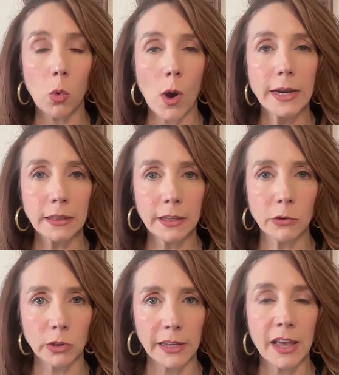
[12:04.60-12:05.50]
quite
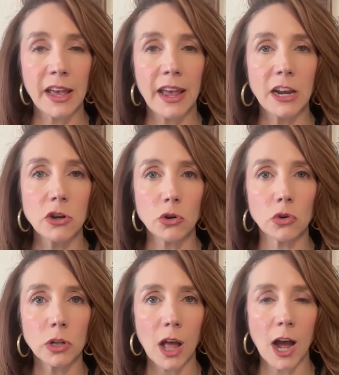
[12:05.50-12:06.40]
literally a
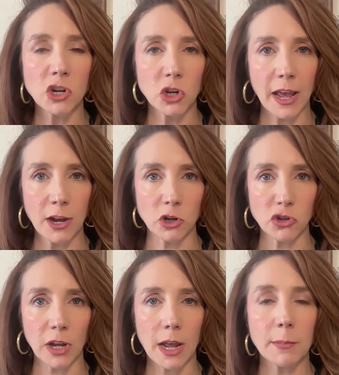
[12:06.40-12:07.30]
neurologic
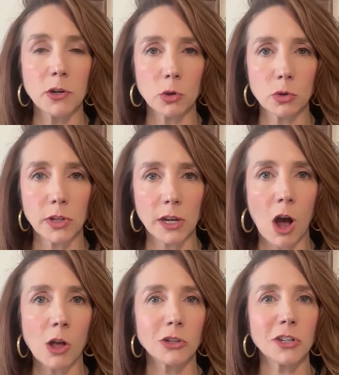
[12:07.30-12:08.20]
energy. I am a
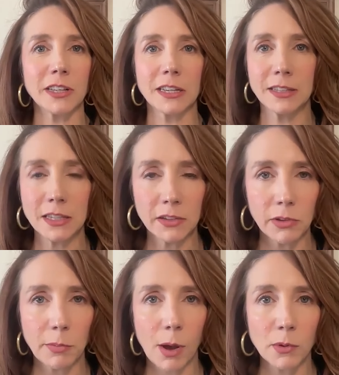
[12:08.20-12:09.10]
neuropsychologist,
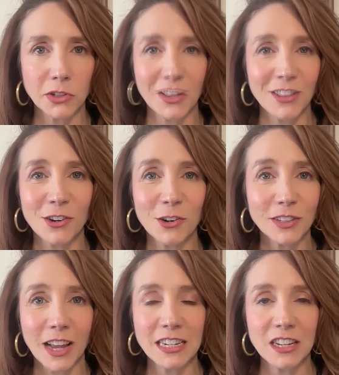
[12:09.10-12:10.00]
extensively published in the
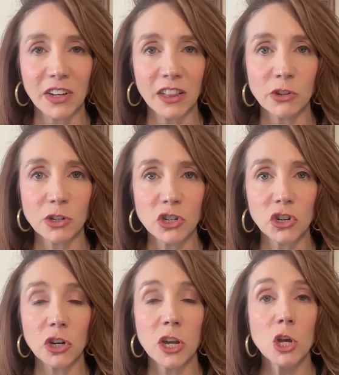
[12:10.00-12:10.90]
neuroscientific
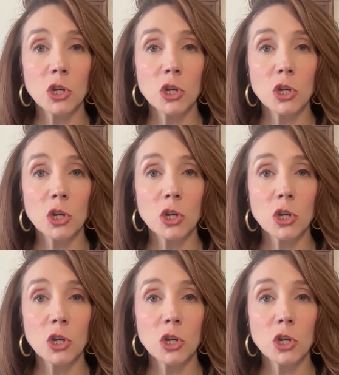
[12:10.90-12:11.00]
literature.